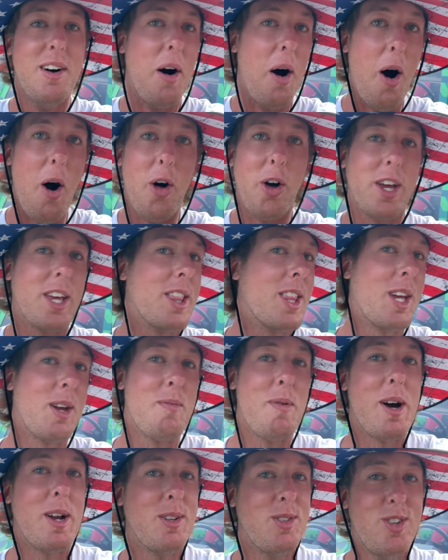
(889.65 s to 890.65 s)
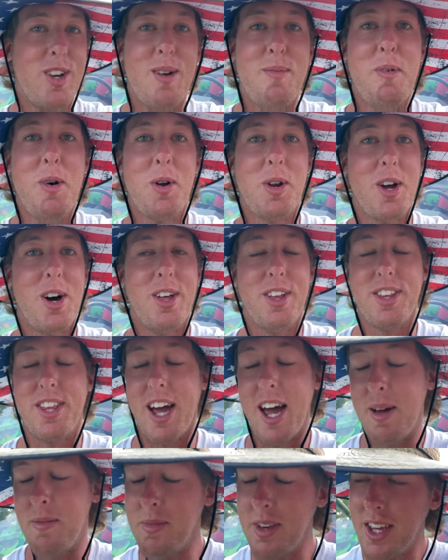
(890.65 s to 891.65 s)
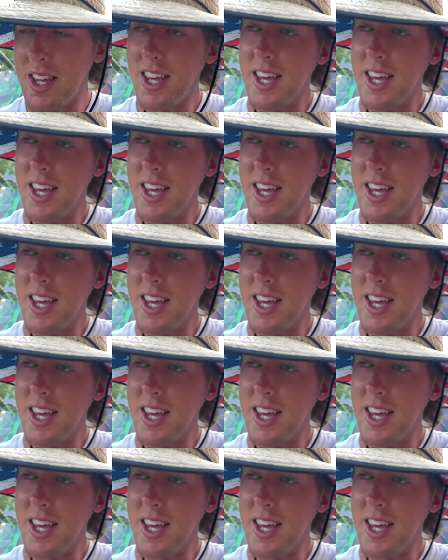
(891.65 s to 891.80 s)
all I can think about is jet boating all the time.